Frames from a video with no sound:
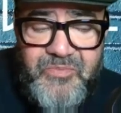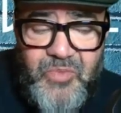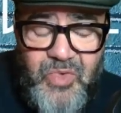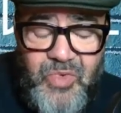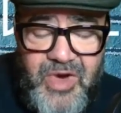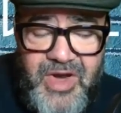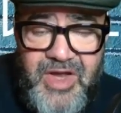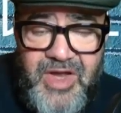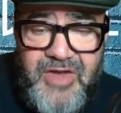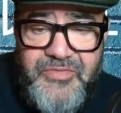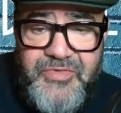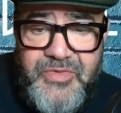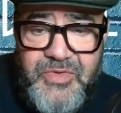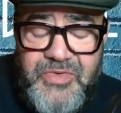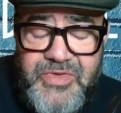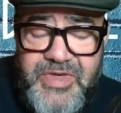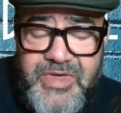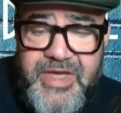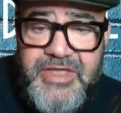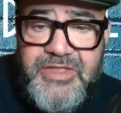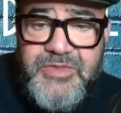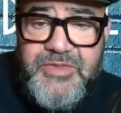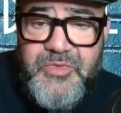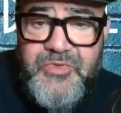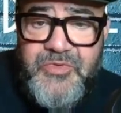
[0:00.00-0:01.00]
quite a few
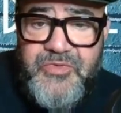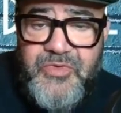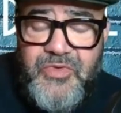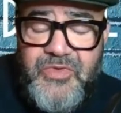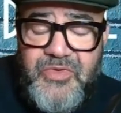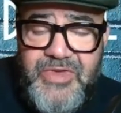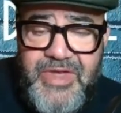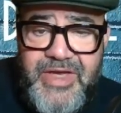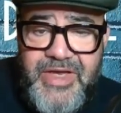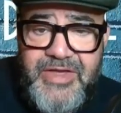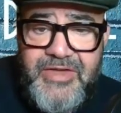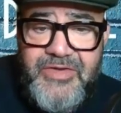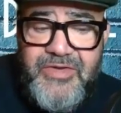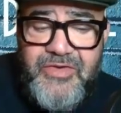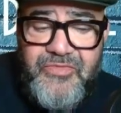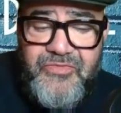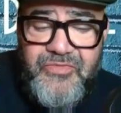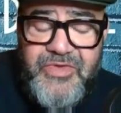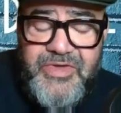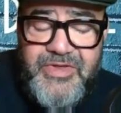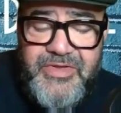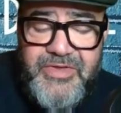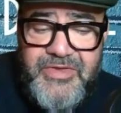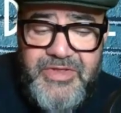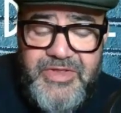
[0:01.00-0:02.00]
days before they,
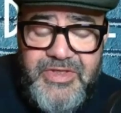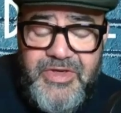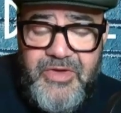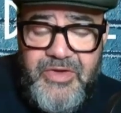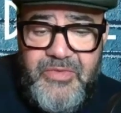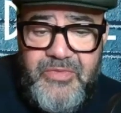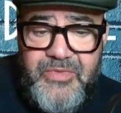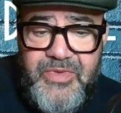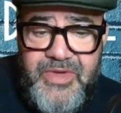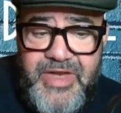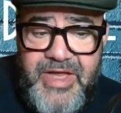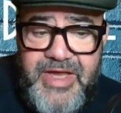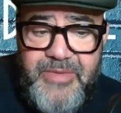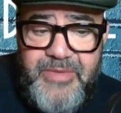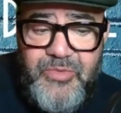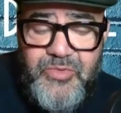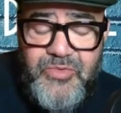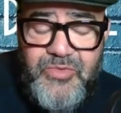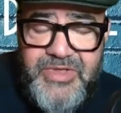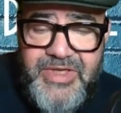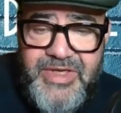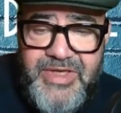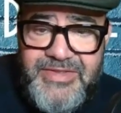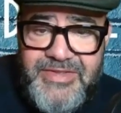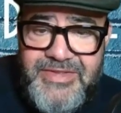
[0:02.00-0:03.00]

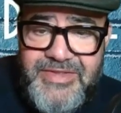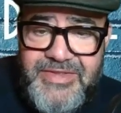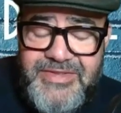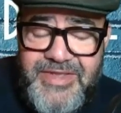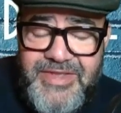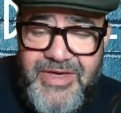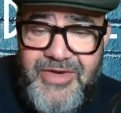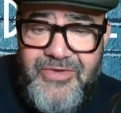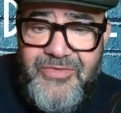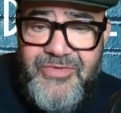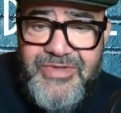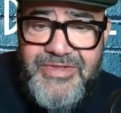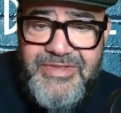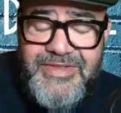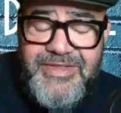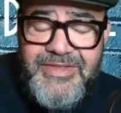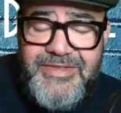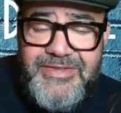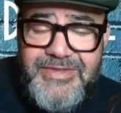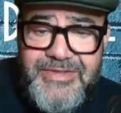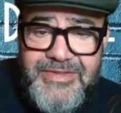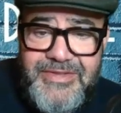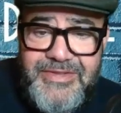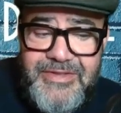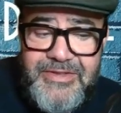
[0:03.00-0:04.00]
labeled it as a terrorist
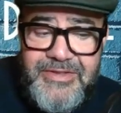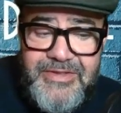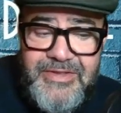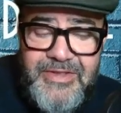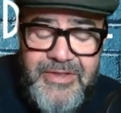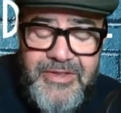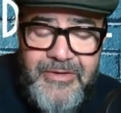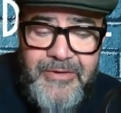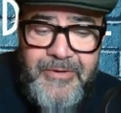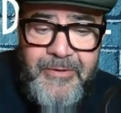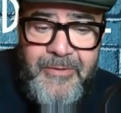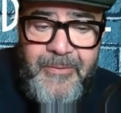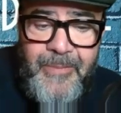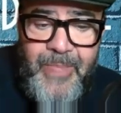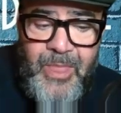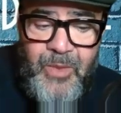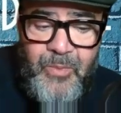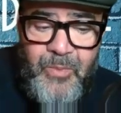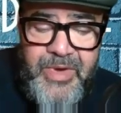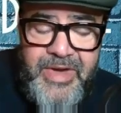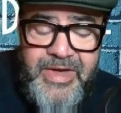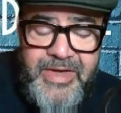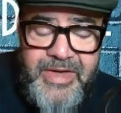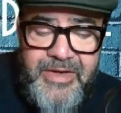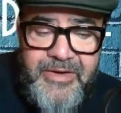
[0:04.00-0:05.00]
incident.
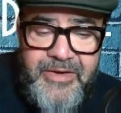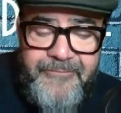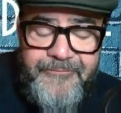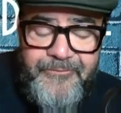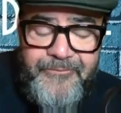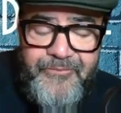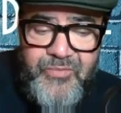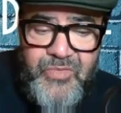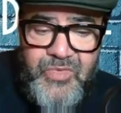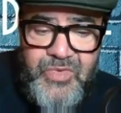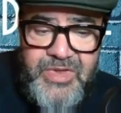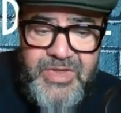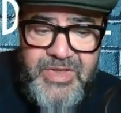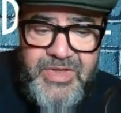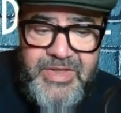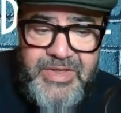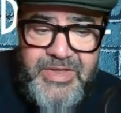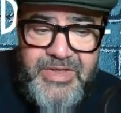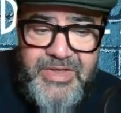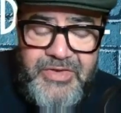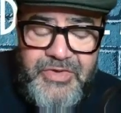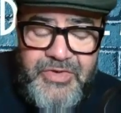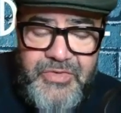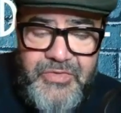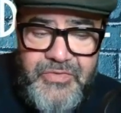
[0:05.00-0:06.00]
When
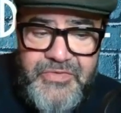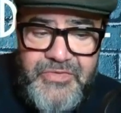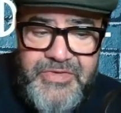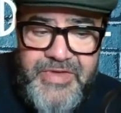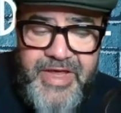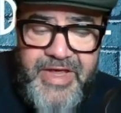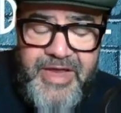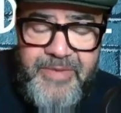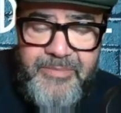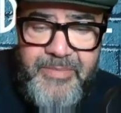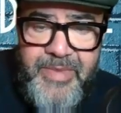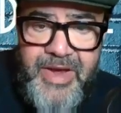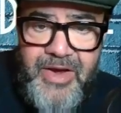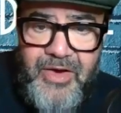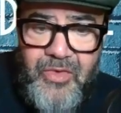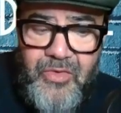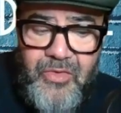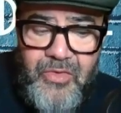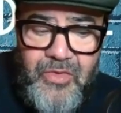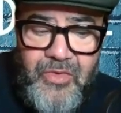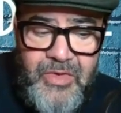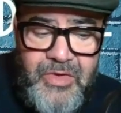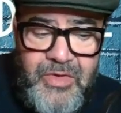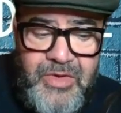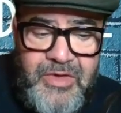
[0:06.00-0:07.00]
the news came
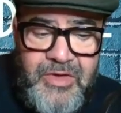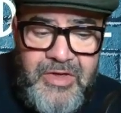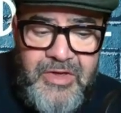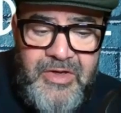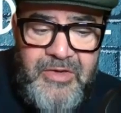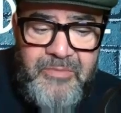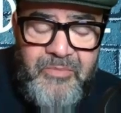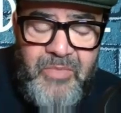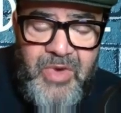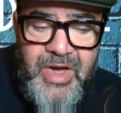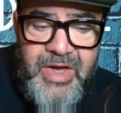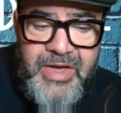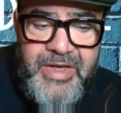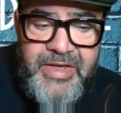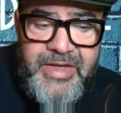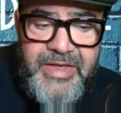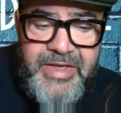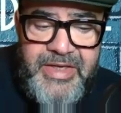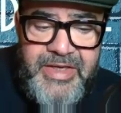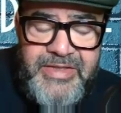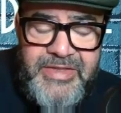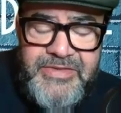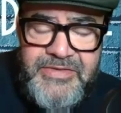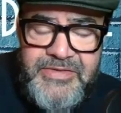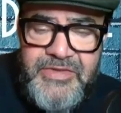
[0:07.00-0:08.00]
out, my
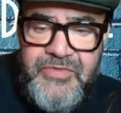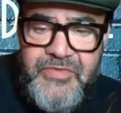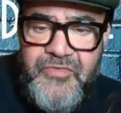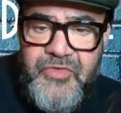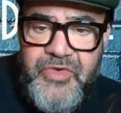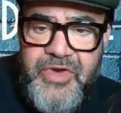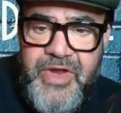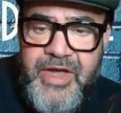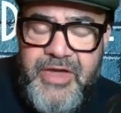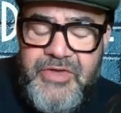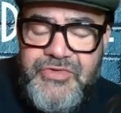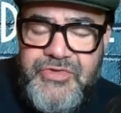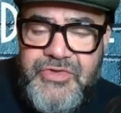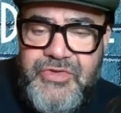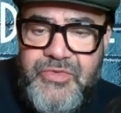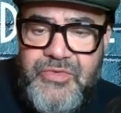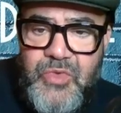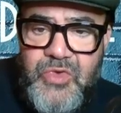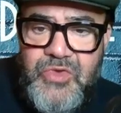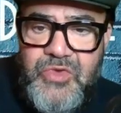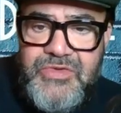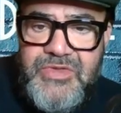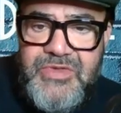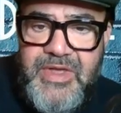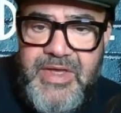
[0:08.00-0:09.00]
instant reaction
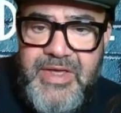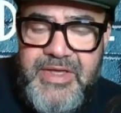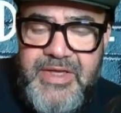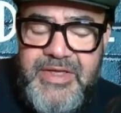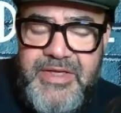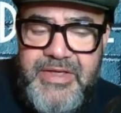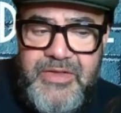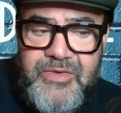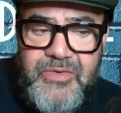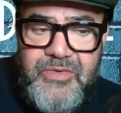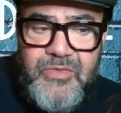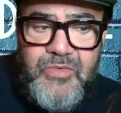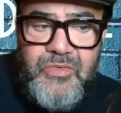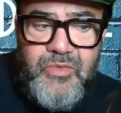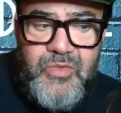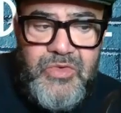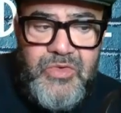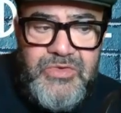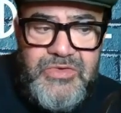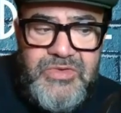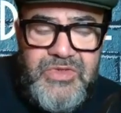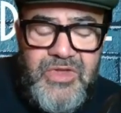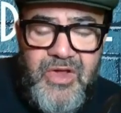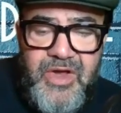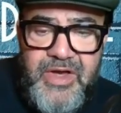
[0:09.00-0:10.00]
was that it
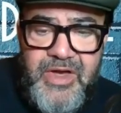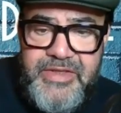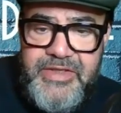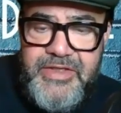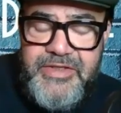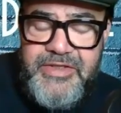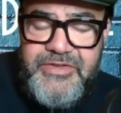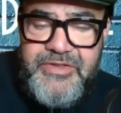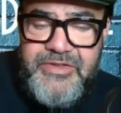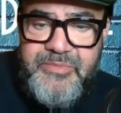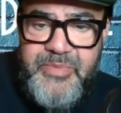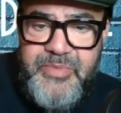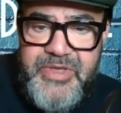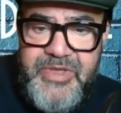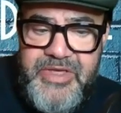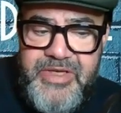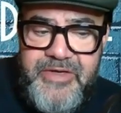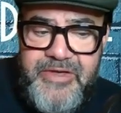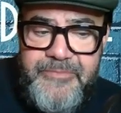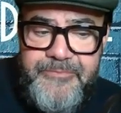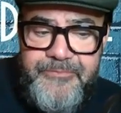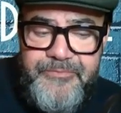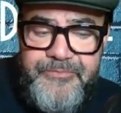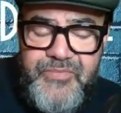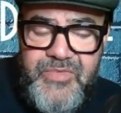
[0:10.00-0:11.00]
was likely to
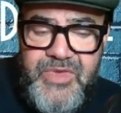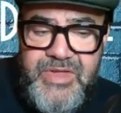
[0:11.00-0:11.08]
be